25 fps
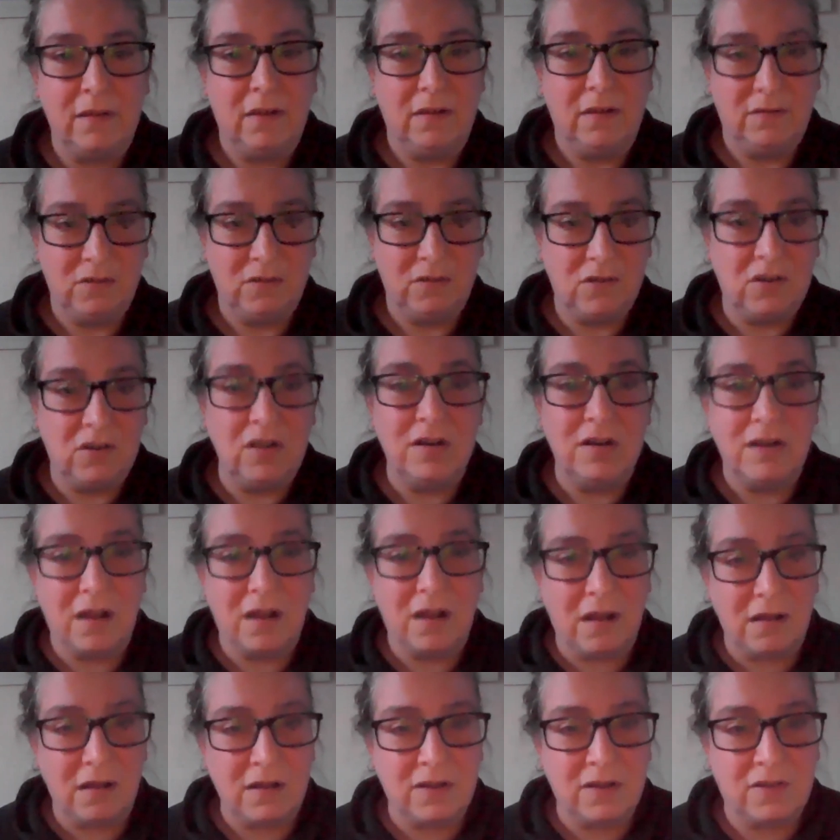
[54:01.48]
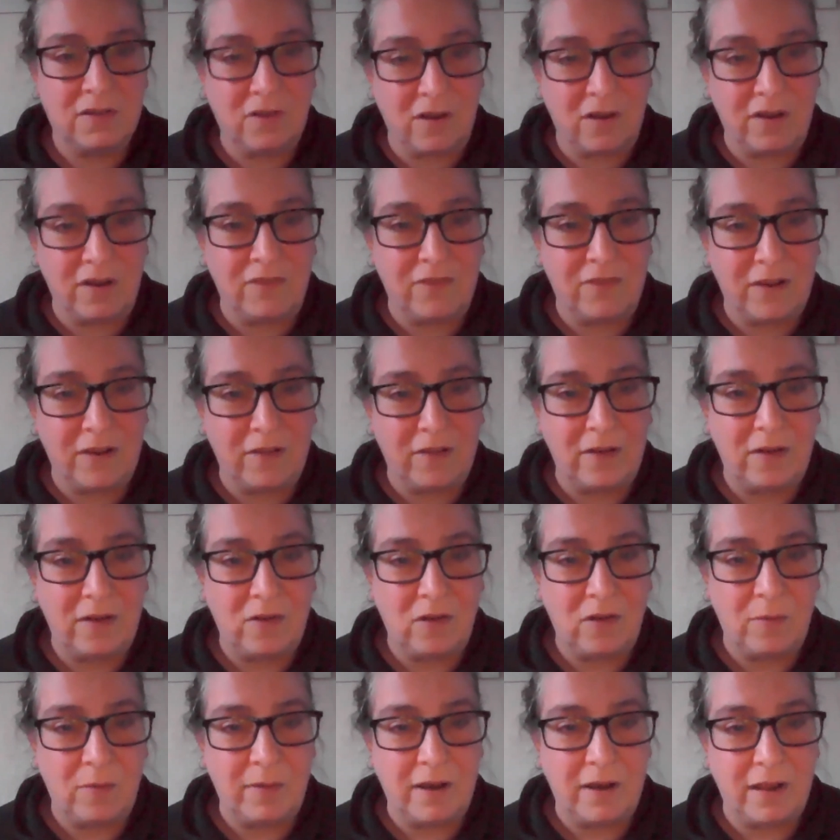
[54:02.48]
So good luck trying to figure out
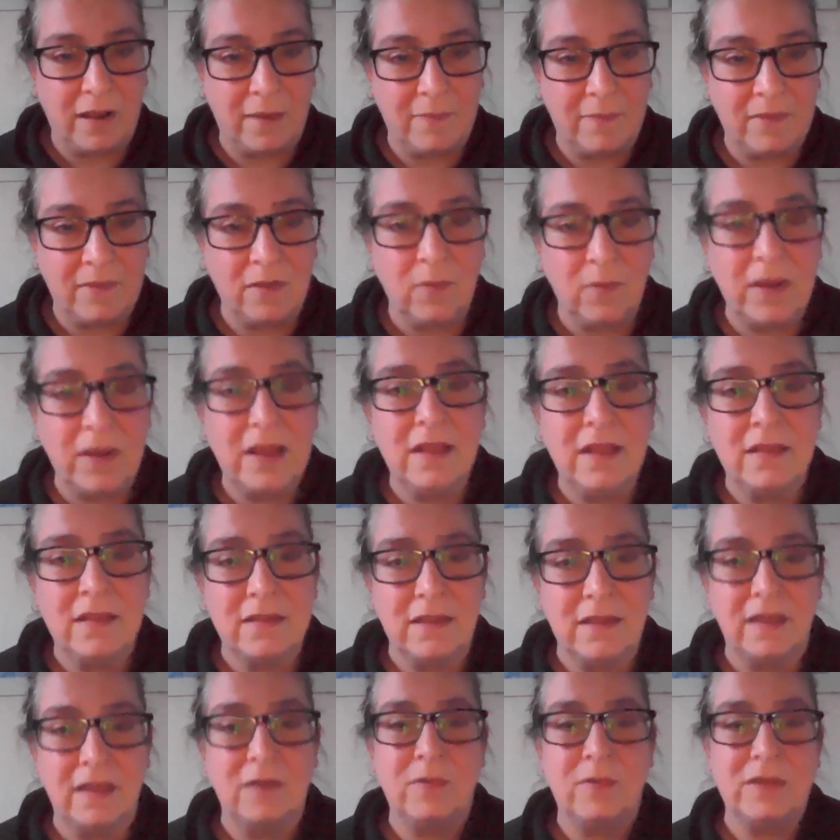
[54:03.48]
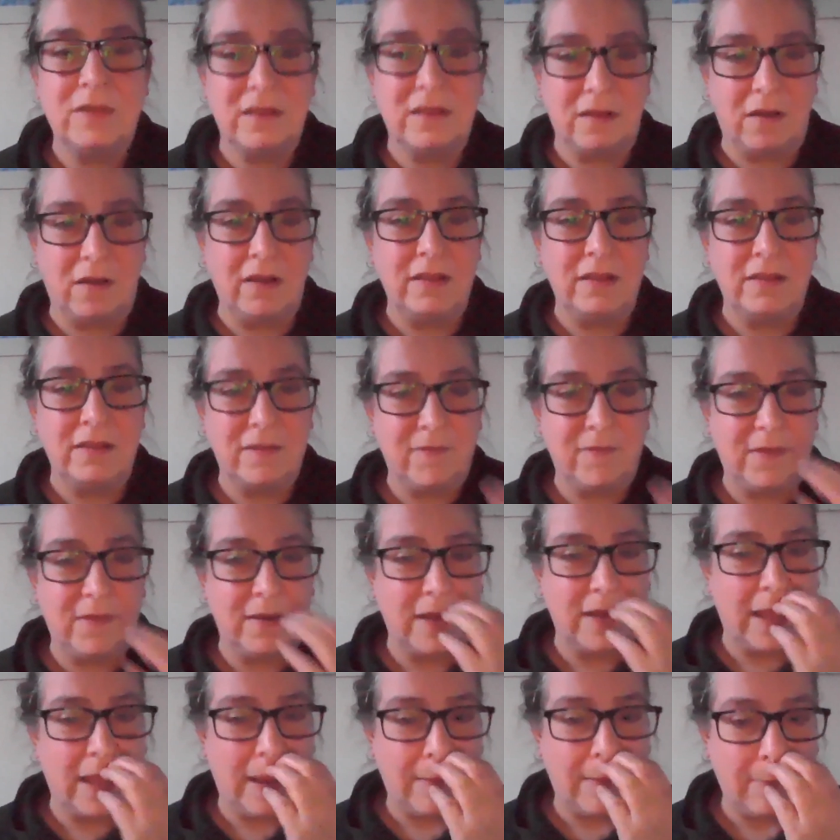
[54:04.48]
common names. So we stick with scientific
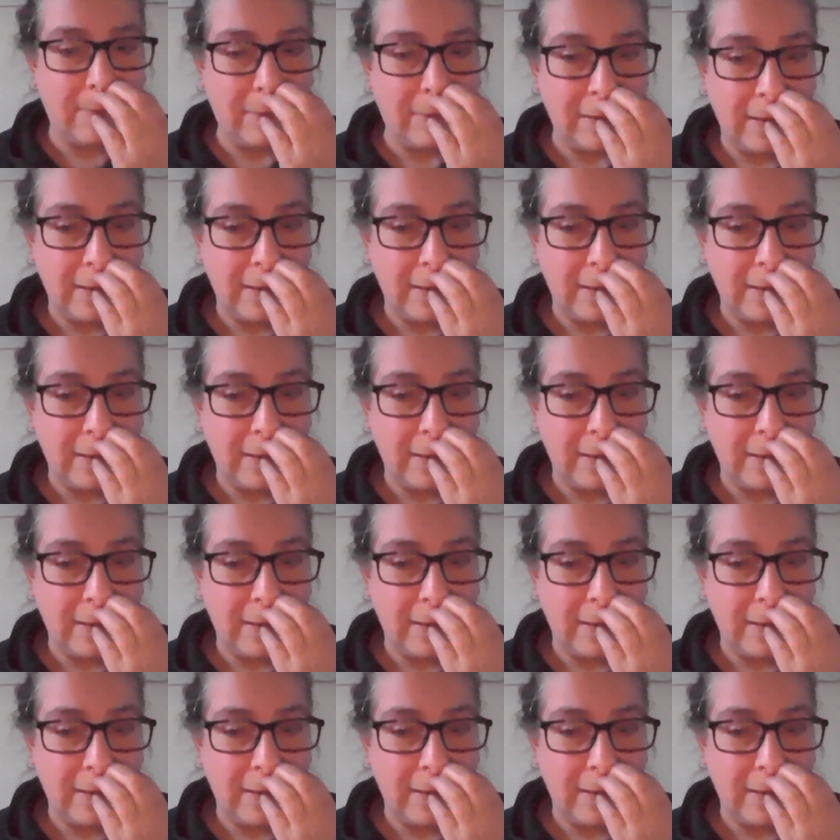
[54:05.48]
names.